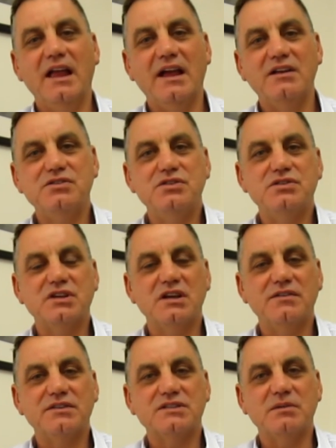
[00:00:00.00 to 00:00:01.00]
our new
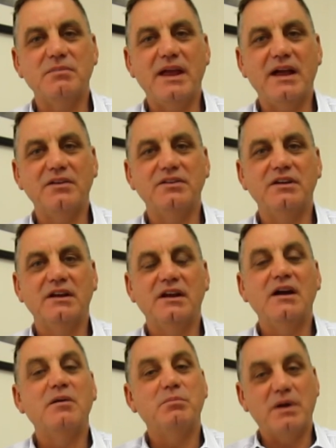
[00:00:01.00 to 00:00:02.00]
service, Abound
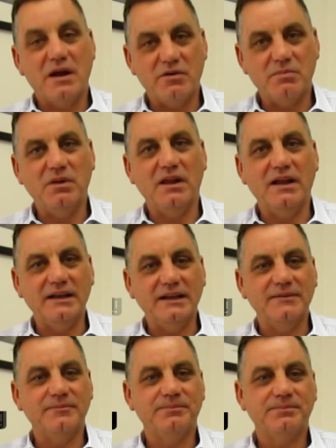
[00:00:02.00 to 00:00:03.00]

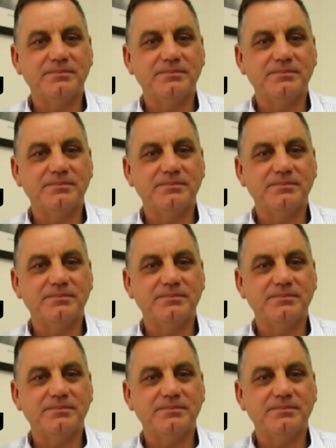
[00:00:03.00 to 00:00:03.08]
Paraplanning.